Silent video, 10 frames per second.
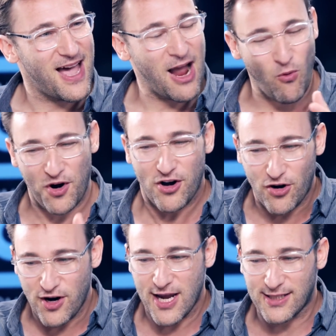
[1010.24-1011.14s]
I wanted to
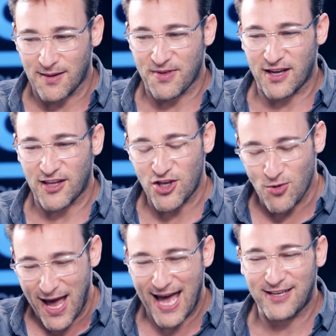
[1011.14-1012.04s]
create something that you
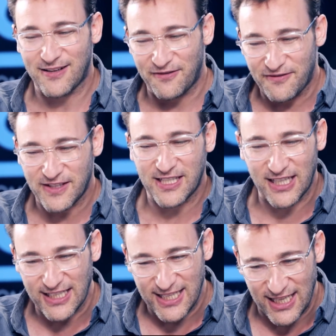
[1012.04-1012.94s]
had to physically